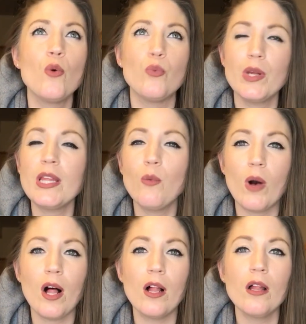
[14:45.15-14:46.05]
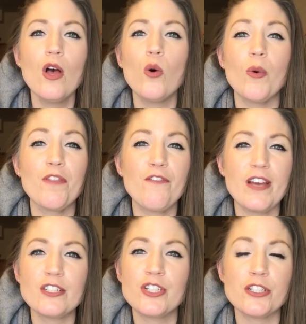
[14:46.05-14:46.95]
really well with
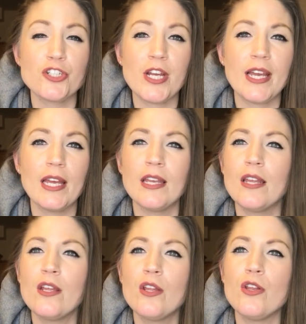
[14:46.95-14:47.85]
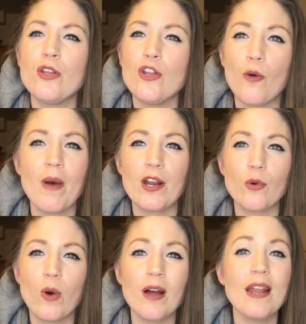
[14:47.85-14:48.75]
fish and chicken no matter
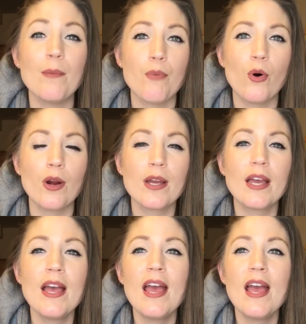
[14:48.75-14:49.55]
what, and pork.